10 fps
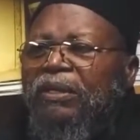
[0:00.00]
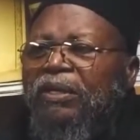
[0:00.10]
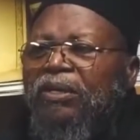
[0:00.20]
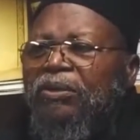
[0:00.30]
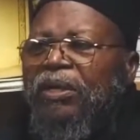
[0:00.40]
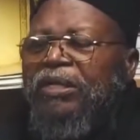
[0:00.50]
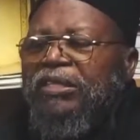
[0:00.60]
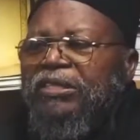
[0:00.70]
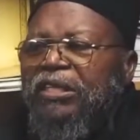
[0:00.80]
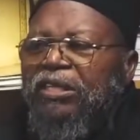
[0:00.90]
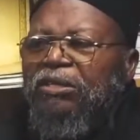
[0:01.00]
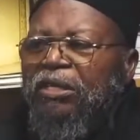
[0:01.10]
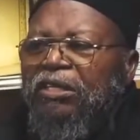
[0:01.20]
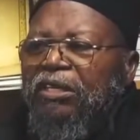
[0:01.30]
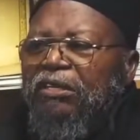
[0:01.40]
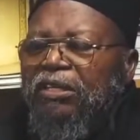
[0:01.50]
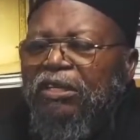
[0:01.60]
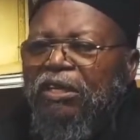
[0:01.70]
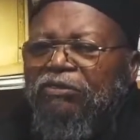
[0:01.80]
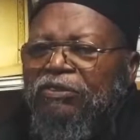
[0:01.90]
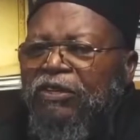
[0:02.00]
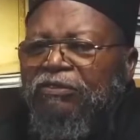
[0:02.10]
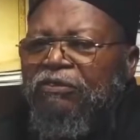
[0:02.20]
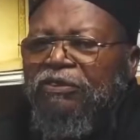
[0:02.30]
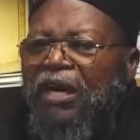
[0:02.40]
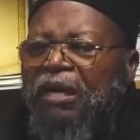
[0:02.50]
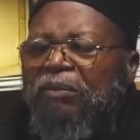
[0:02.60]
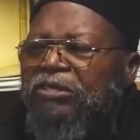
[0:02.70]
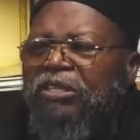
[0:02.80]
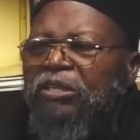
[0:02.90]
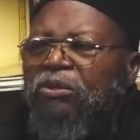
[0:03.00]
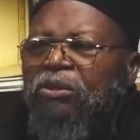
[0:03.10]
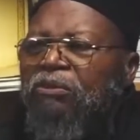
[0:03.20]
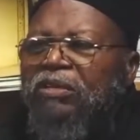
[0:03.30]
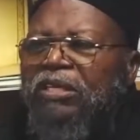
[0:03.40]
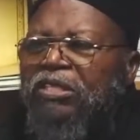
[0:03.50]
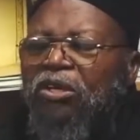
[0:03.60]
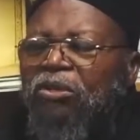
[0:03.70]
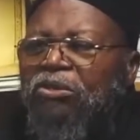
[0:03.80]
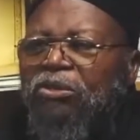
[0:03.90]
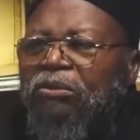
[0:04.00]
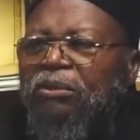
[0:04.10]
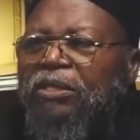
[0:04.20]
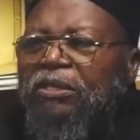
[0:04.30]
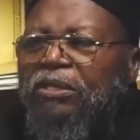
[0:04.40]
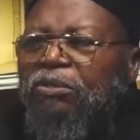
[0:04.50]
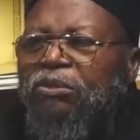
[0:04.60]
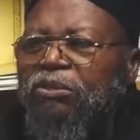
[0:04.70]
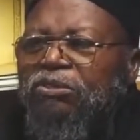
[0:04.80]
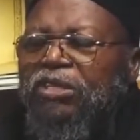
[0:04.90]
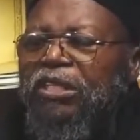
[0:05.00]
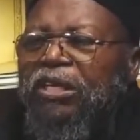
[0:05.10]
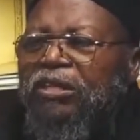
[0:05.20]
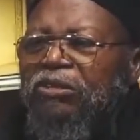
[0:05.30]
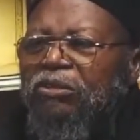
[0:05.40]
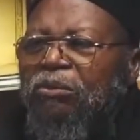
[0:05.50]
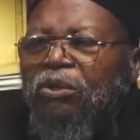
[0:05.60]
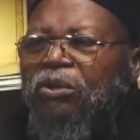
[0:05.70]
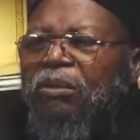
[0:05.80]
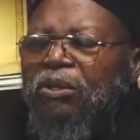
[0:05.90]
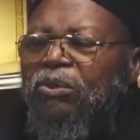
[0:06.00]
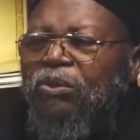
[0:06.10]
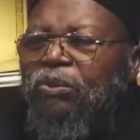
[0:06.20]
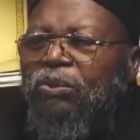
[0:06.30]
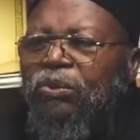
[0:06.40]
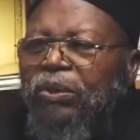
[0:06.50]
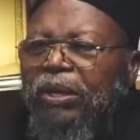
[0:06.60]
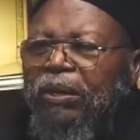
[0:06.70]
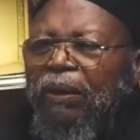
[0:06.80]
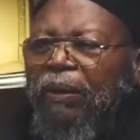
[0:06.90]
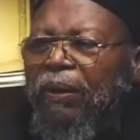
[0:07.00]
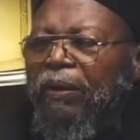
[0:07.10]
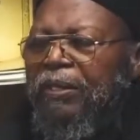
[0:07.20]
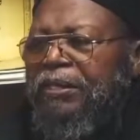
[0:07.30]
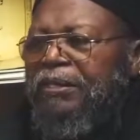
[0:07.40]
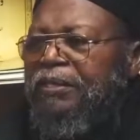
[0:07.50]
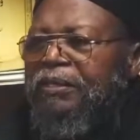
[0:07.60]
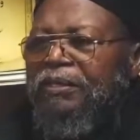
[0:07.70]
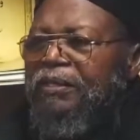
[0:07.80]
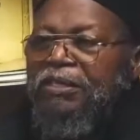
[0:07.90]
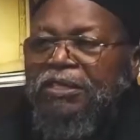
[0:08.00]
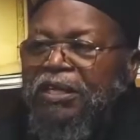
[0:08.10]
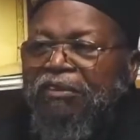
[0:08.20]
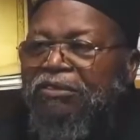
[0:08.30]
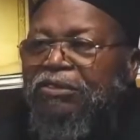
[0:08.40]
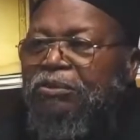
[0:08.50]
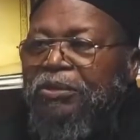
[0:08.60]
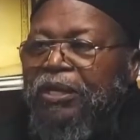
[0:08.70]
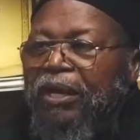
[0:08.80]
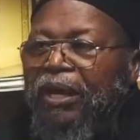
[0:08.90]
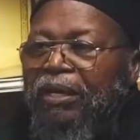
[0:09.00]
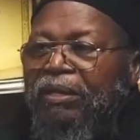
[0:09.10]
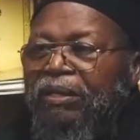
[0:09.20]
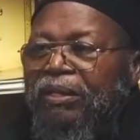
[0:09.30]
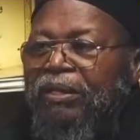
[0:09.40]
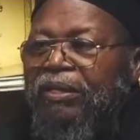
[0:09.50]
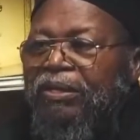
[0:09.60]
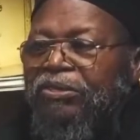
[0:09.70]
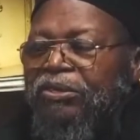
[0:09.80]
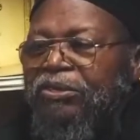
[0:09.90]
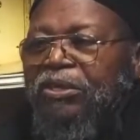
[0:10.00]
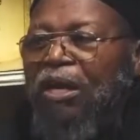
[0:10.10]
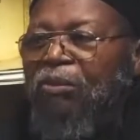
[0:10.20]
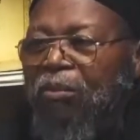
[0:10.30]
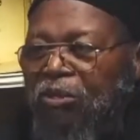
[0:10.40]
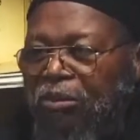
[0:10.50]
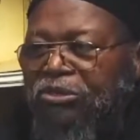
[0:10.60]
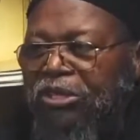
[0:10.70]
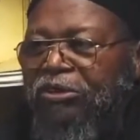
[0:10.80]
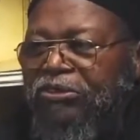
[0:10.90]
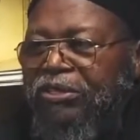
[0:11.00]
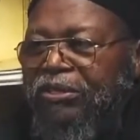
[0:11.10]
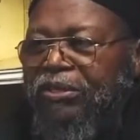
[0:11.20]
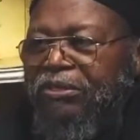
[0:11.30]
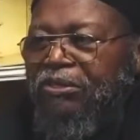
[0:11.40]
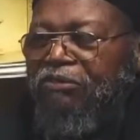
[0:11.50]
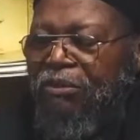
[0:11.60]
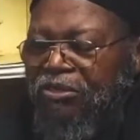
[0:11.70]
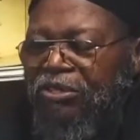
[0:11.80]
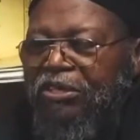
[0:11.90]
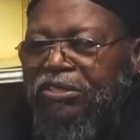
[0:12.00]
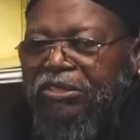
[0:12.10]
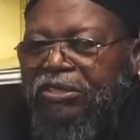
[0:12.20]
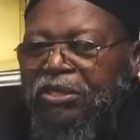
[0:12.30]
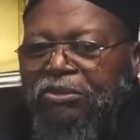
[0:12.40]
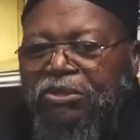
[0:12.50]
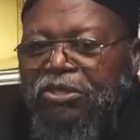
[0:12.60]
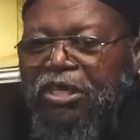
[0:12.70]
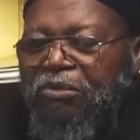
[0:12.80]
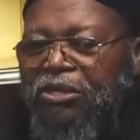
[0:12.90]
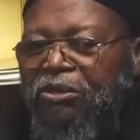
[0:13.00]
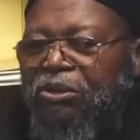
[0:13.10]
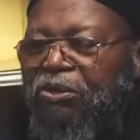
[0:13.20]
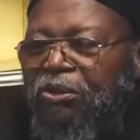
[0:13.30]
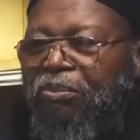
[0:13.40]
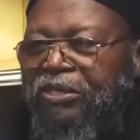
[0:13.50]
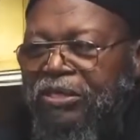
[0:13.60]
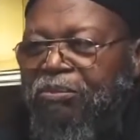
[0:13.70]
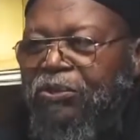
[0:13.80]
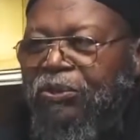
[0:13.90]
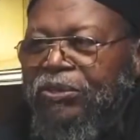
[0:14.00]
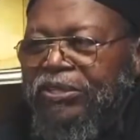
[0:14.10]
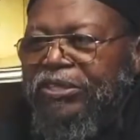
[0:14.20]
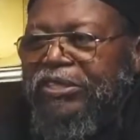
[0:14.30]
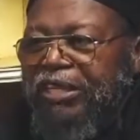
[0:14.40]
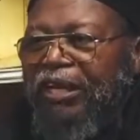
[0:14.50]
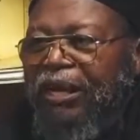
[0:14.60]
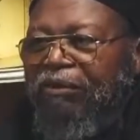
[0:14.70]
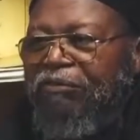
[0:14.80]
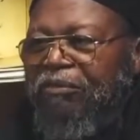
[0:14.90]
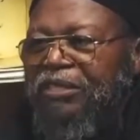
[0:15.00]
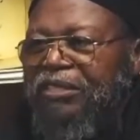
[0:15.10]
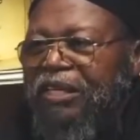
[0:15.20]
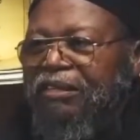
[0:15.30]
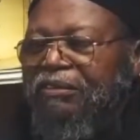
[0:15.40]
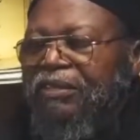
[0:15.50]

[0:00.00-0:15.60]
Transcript: And he said, if you find them, he said, don't go over there and talk to them. Don't say nothing to them. Don't even go where they are. She never told me that, because, I'm searching. So if I'm searching, you tell me don't go a place, I'm going to just check it out for myself.